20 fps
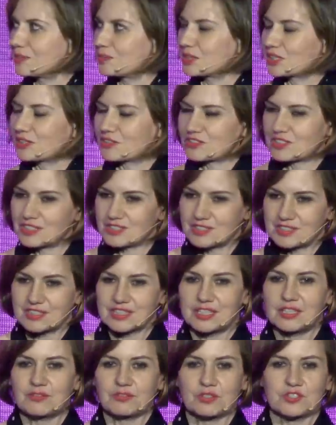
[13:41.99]
because it's
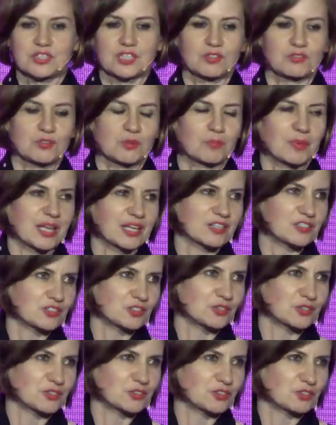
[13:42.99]
key for central banks
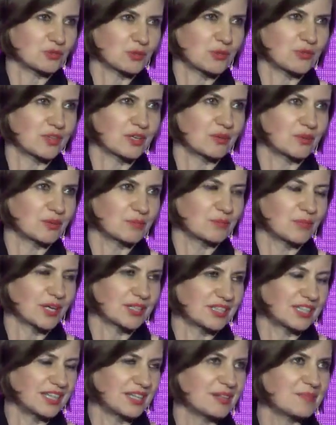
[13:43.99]
to control their own
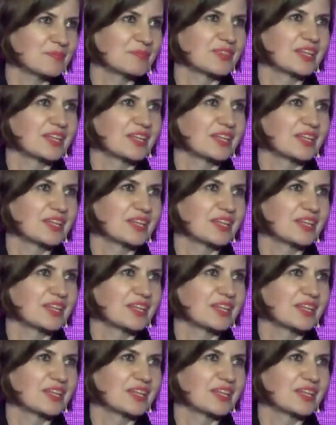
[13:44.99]
money.